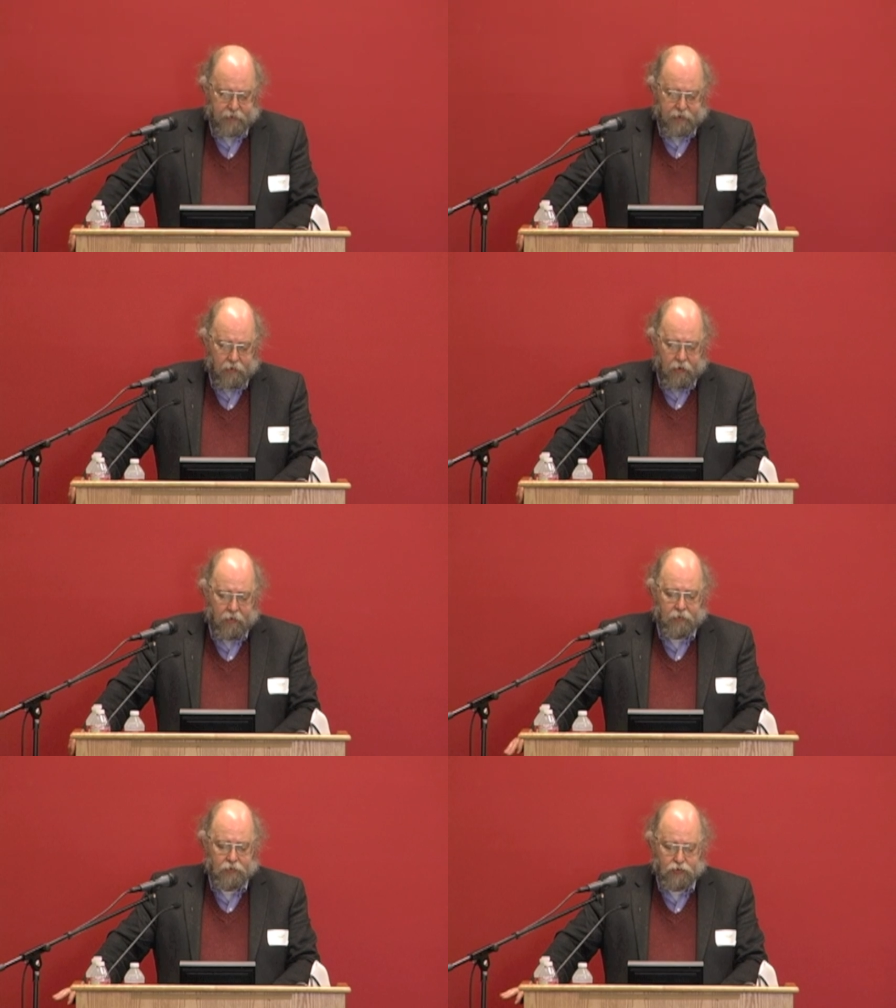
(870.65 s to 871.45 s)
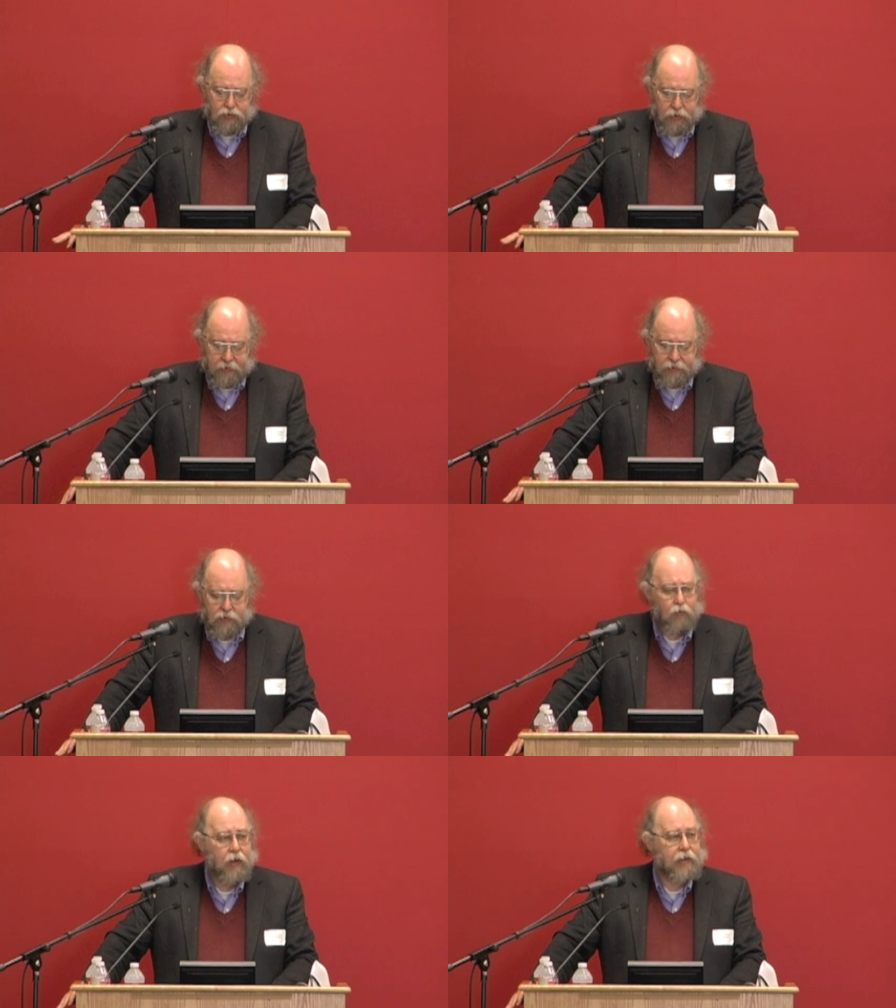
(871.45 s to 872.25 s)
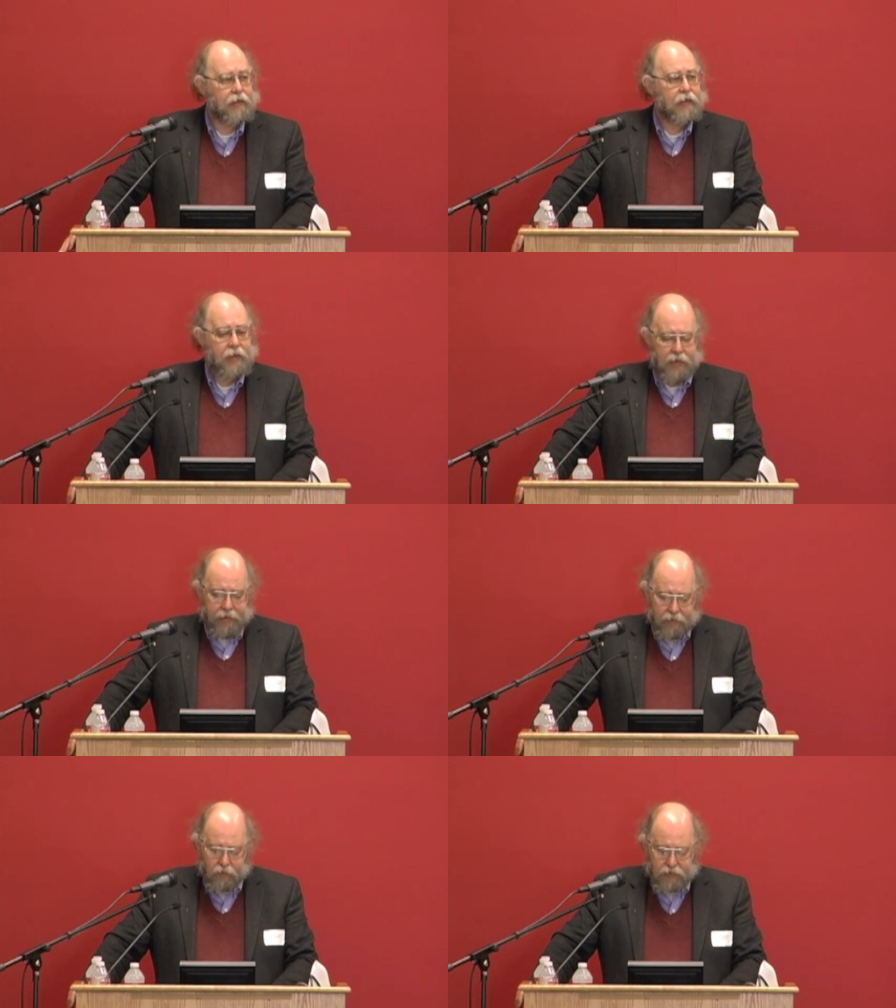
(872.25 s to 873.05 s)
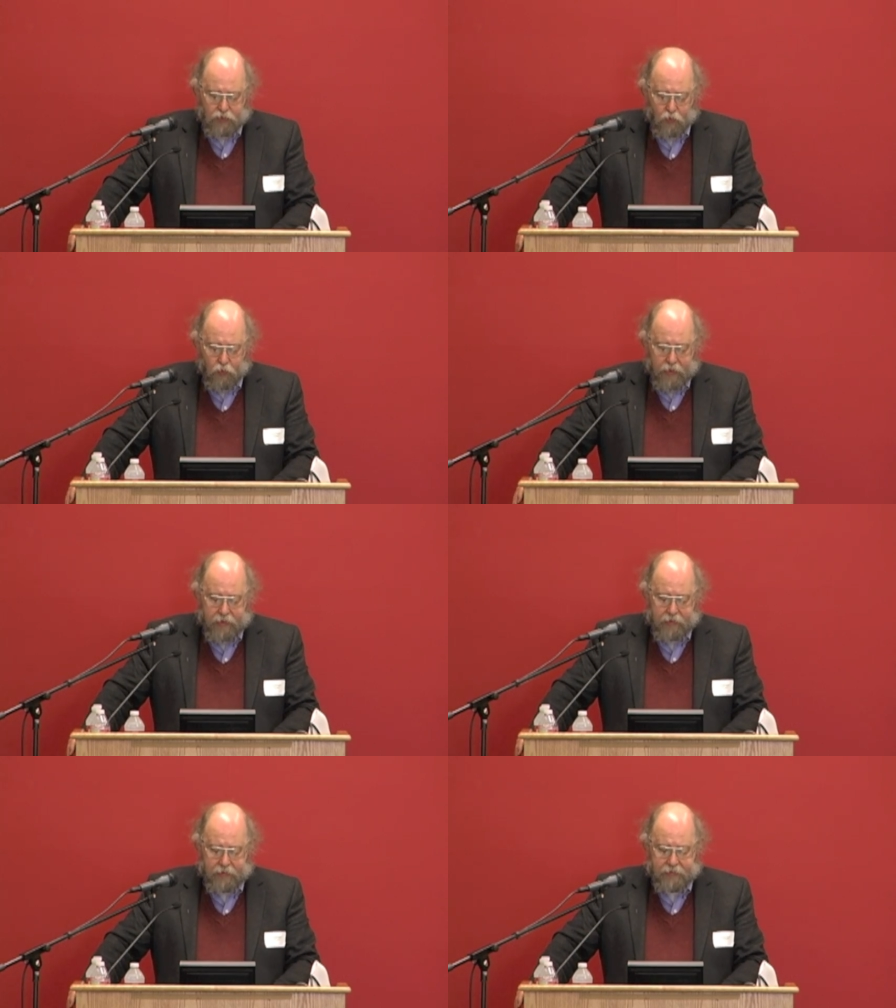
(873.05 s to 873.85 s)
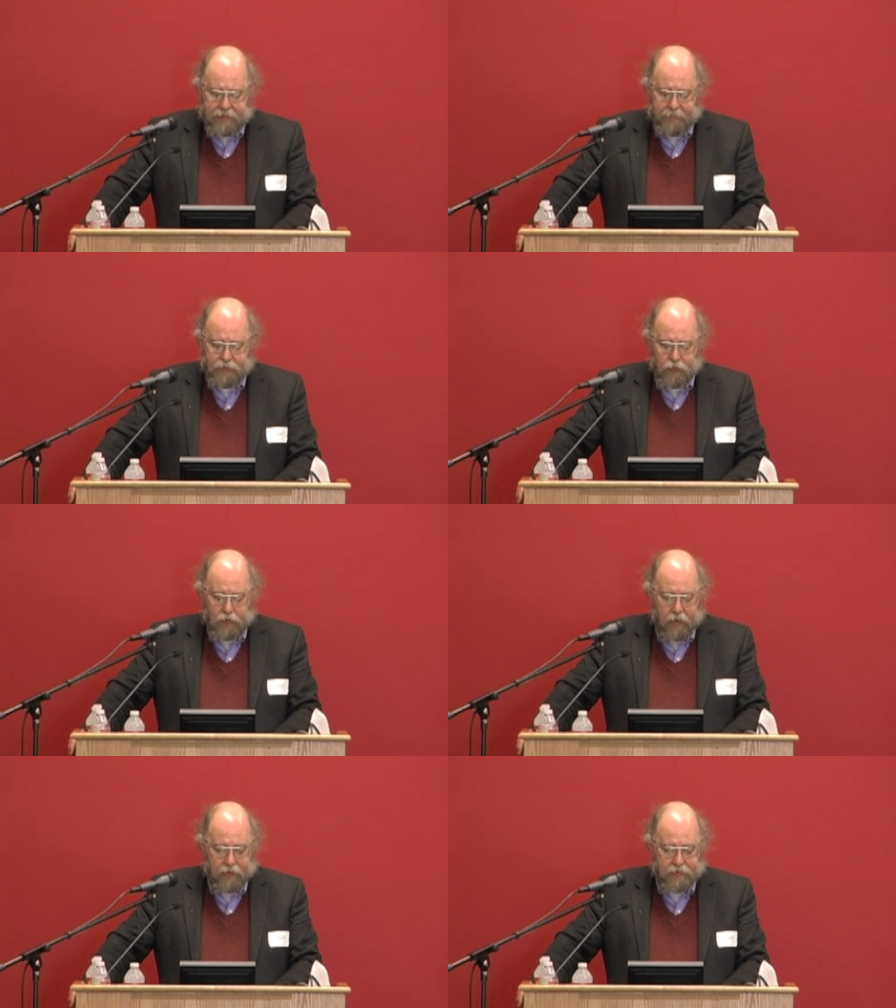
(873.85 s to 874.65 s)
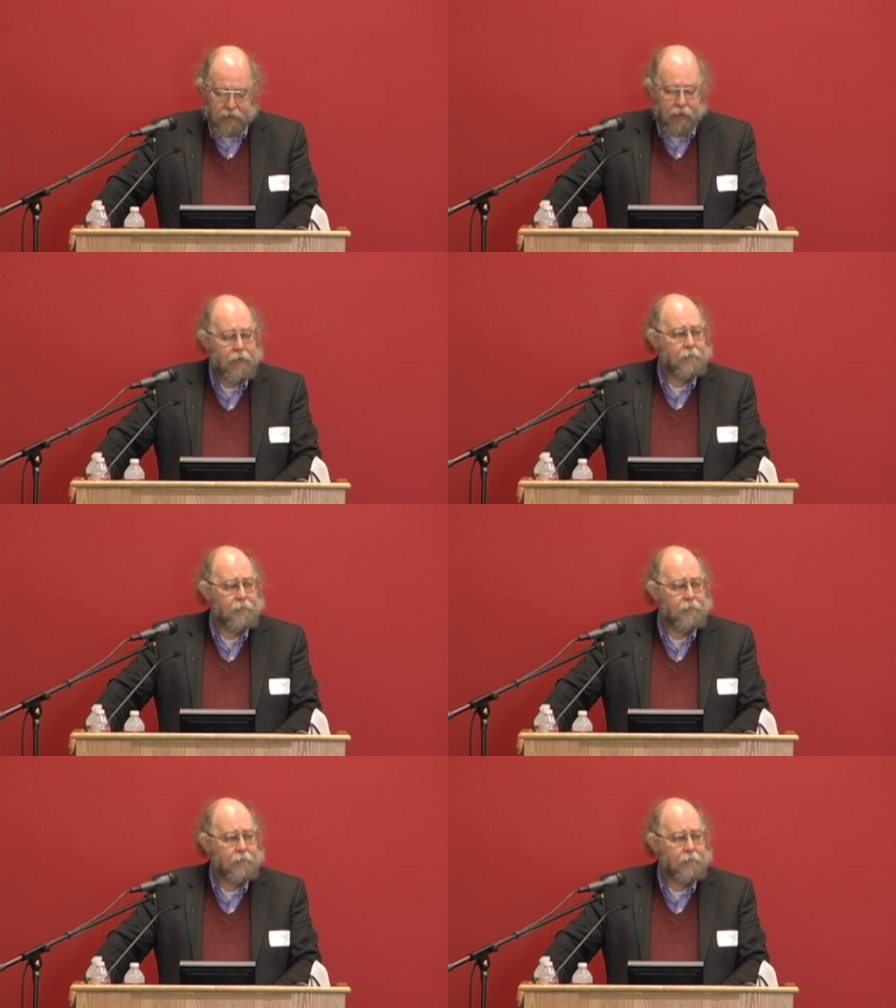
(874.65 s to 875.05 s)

They are just the way in which we conceptualize